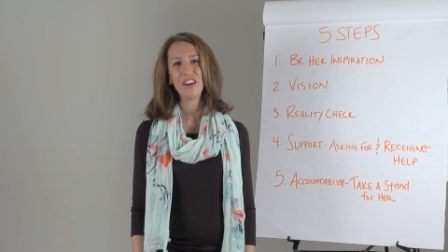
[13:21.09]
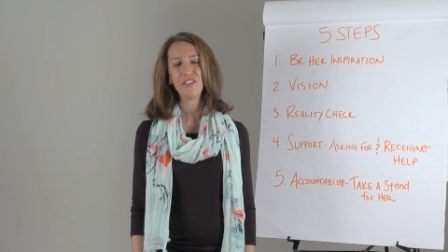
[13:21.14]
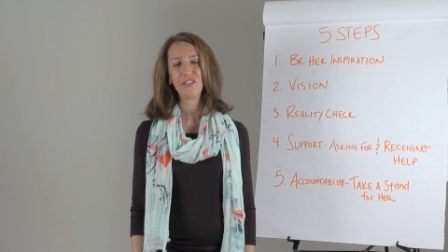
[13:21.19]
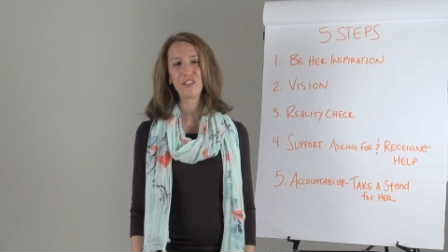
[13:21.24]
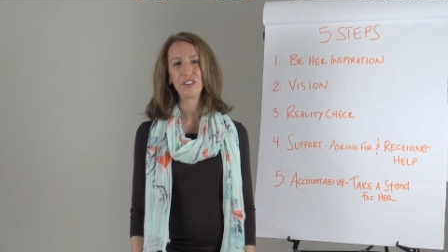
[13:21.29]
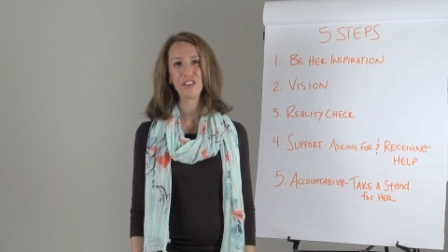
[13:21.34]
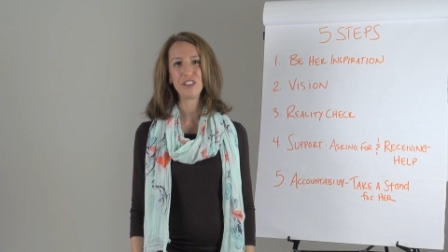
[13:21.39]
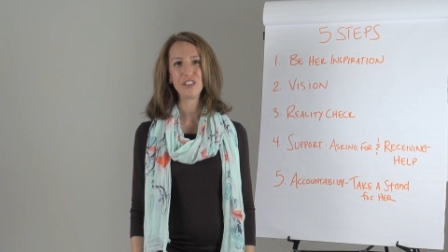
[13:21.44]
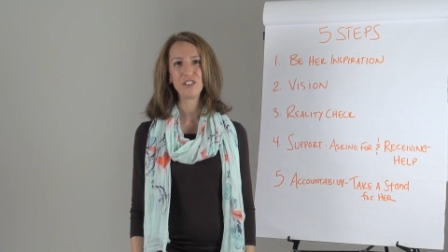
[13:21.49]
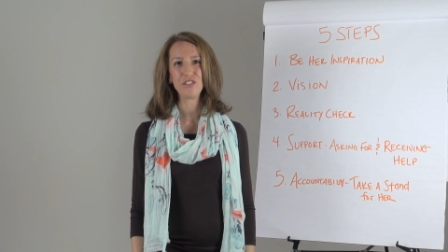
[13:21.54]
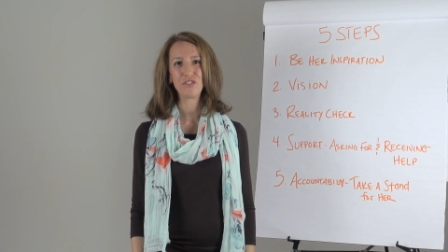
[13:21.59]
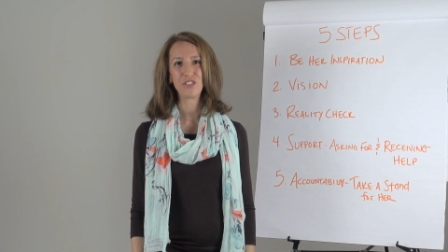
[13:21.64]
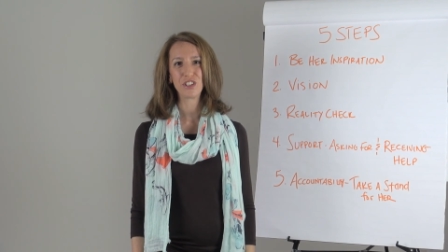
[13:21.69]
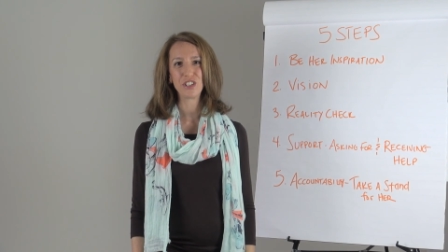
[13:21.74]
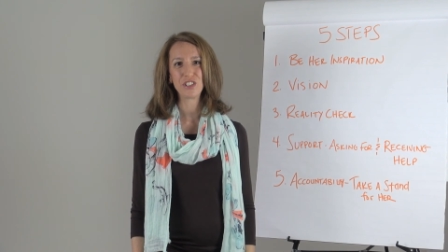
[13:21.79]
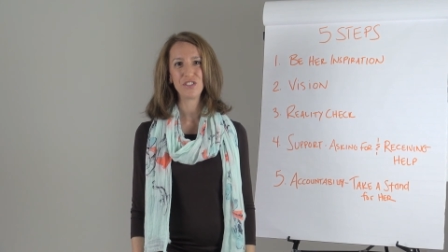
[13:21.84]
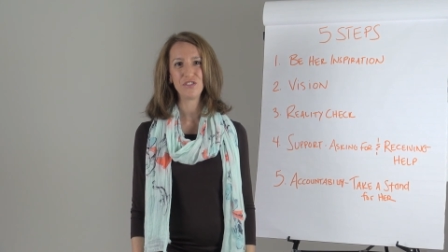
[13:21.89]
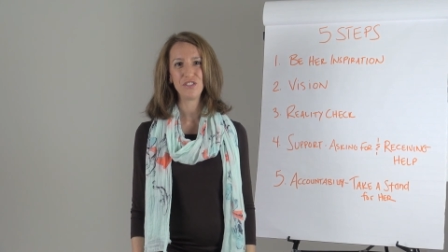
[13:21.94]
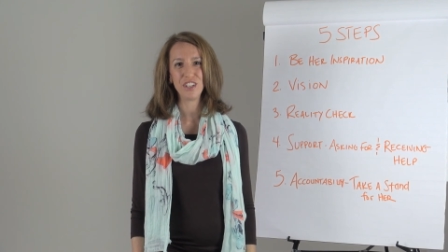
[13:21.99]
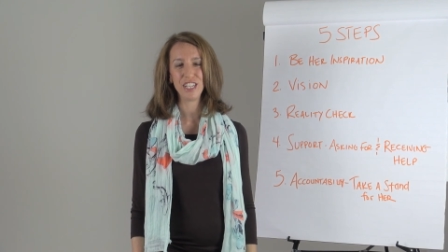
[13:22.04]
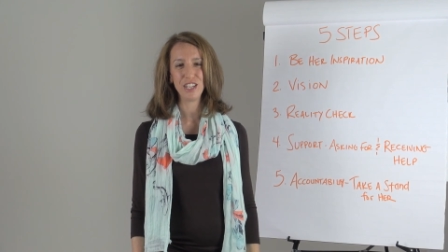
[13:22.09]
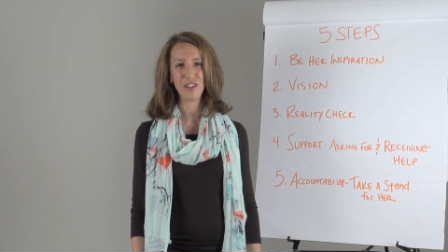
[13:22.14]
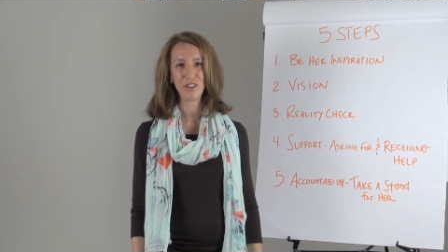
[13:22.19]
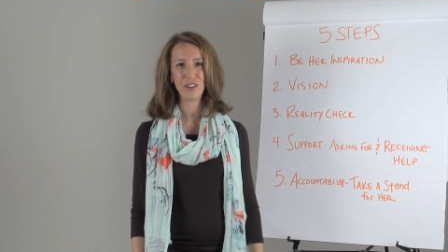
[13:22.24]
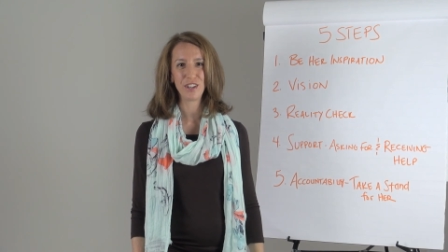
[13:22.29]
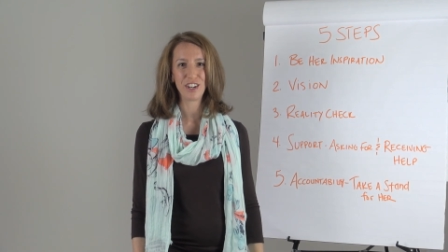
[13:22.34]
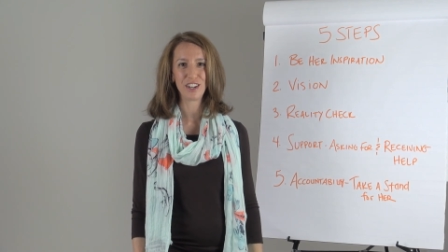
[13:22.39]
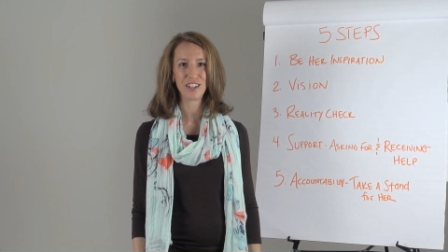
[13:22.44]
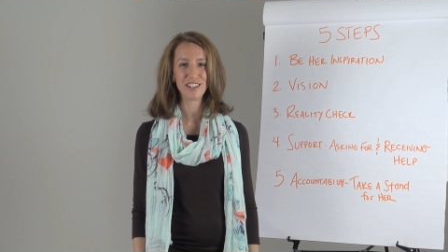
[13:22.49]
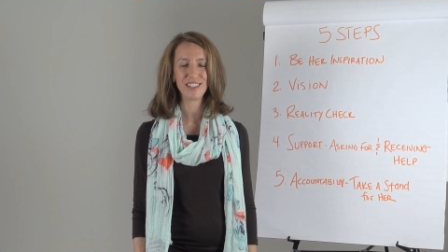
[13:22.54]
for this first video
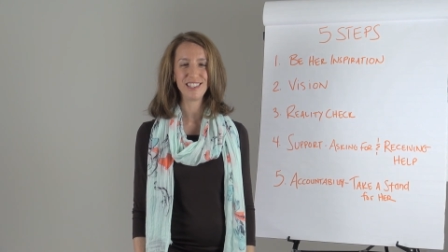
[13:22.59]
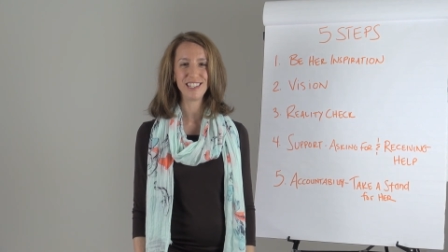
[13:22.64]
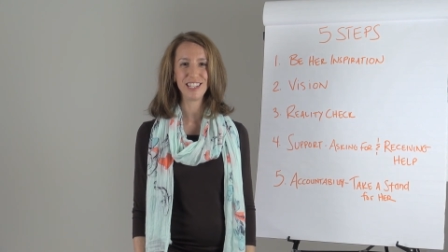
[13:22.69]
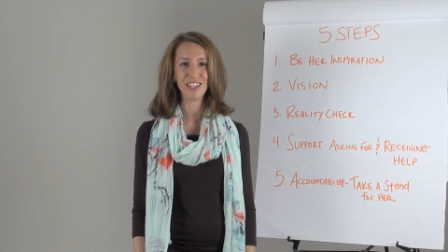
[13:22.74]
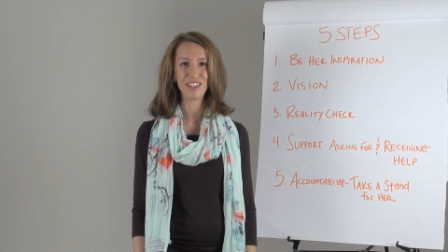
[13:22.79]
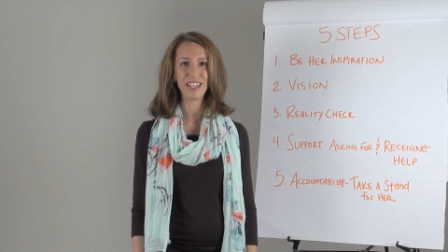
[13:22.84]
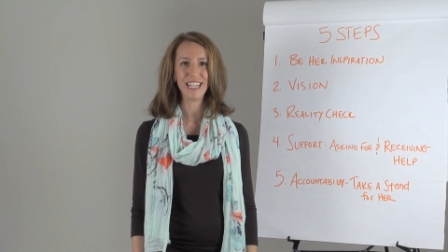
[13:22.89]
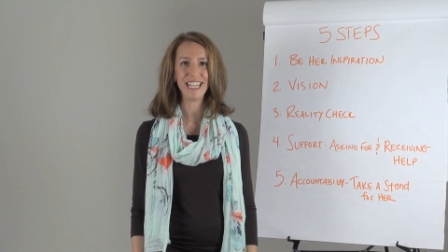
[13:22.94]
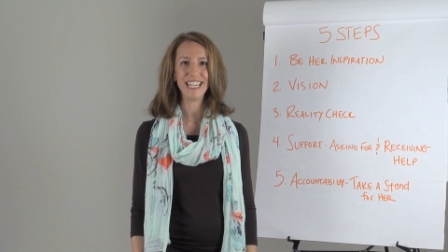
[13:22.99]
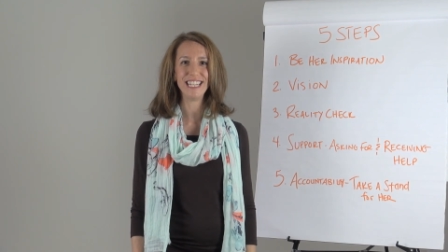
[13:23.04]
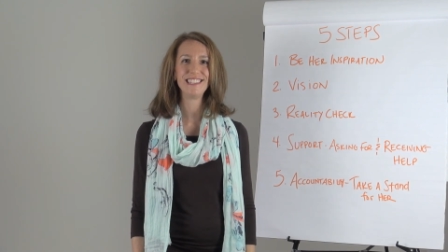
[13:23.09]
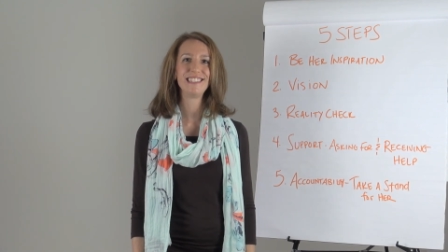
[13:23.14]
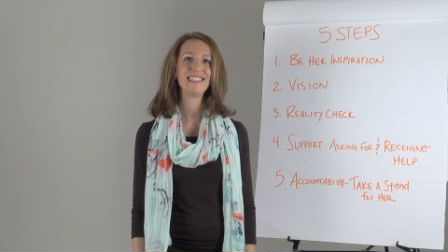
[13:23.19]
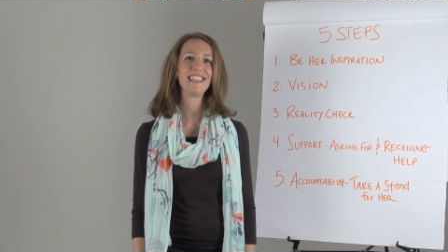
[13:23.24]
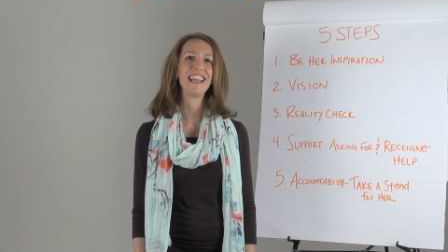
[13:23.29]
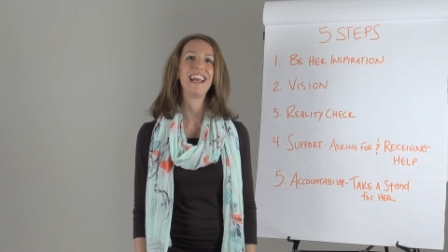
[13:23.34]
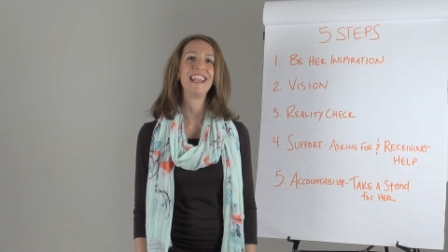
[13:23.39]
in our series,